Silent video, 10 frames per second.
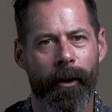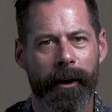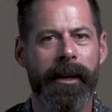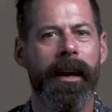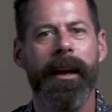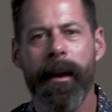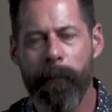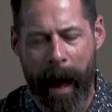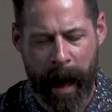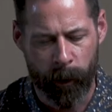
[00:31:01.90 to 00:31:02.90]
or kicking
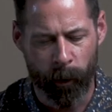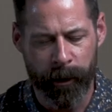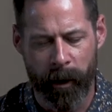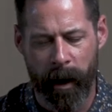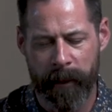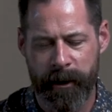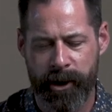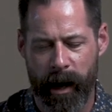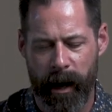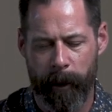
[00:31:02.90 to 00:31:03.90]
back while you're on the
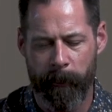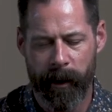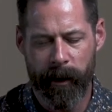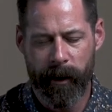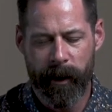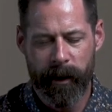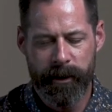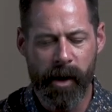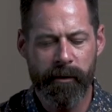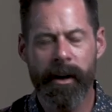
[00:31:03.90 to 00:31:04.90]
job.
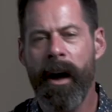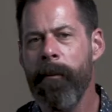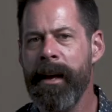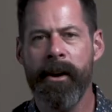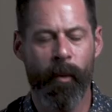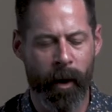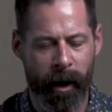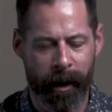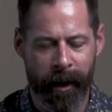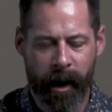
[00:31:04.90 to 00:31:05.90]
Don't come into
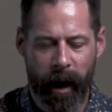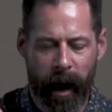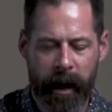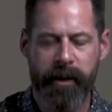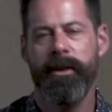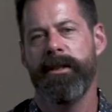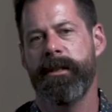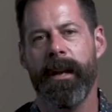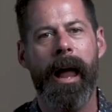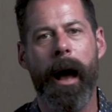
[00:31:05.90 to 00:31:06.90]
work
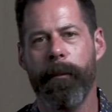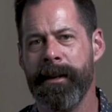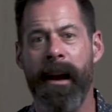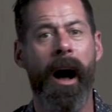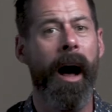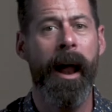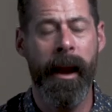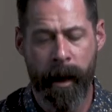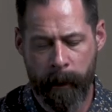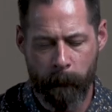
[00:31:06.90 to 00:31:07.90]
underslept and
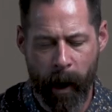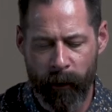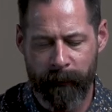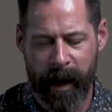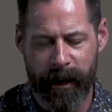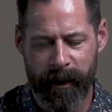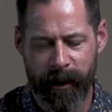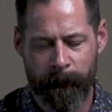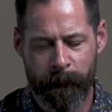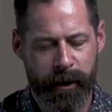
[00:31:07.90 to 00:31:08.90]

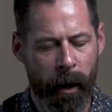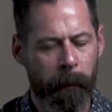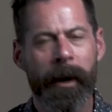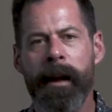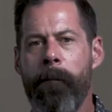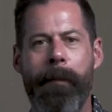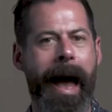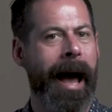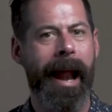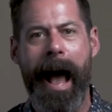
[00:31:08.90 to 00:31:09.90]
unmotivated. Don't bring a
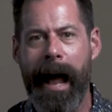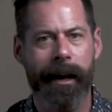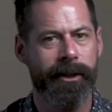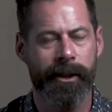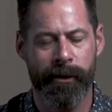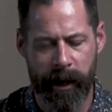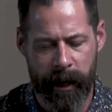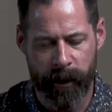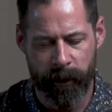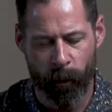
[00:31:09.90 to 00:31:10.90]
bad attitude
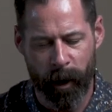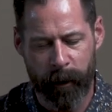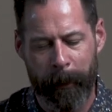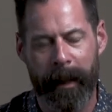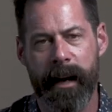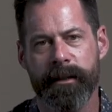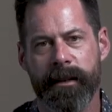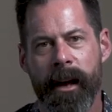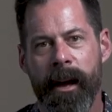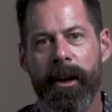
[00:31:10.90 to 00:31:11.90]
into the
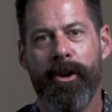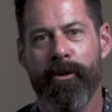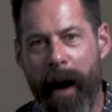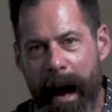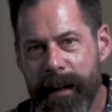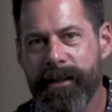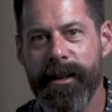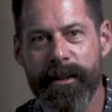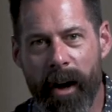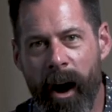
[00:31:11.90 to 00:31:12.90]
workplace. Christ
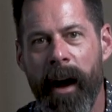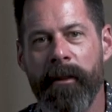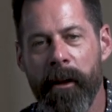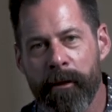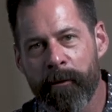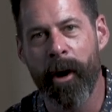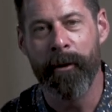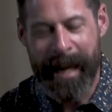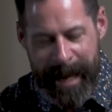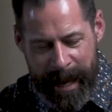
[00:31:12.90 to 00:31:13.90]
is on the
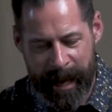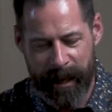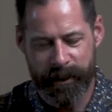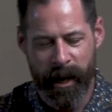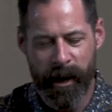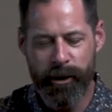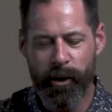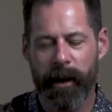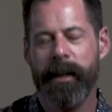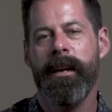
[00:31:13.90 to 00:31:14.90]
throne. He is
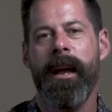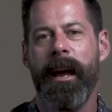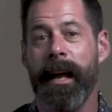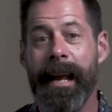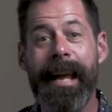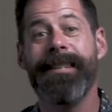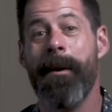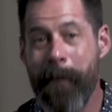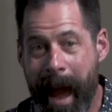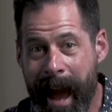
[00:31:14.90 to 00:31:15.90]
your king, and he
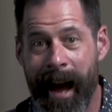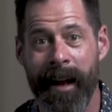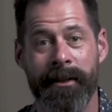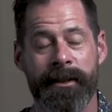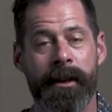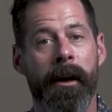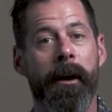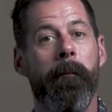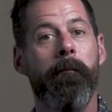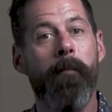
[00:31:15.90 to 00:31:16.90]
demands
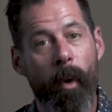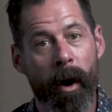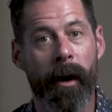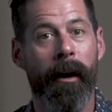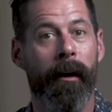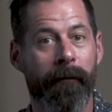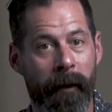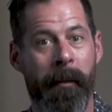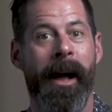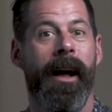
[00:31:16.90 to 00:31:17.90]
more
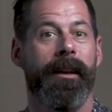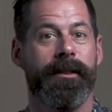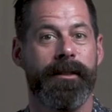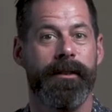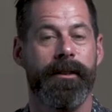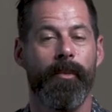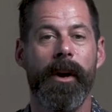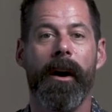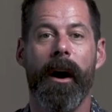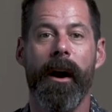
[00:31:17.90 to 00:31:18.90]
from us.
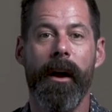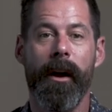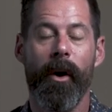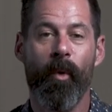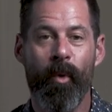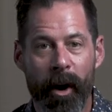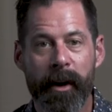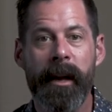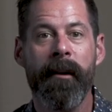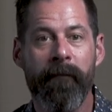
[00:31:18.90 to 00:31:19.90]
We are
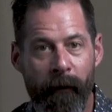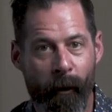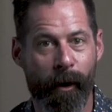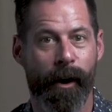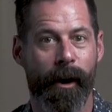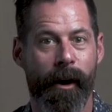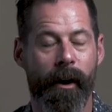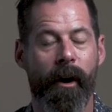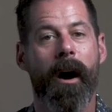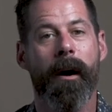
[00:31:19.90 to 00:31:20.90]
working for
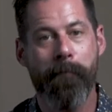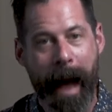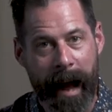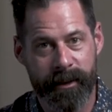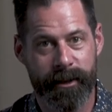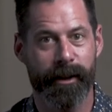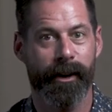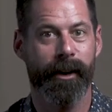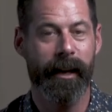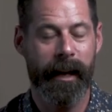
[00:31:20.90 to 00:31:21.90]
our
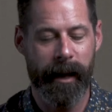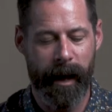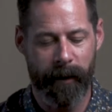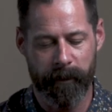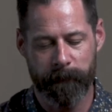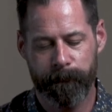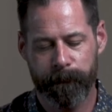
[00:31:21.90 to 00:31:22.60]
master in heaven.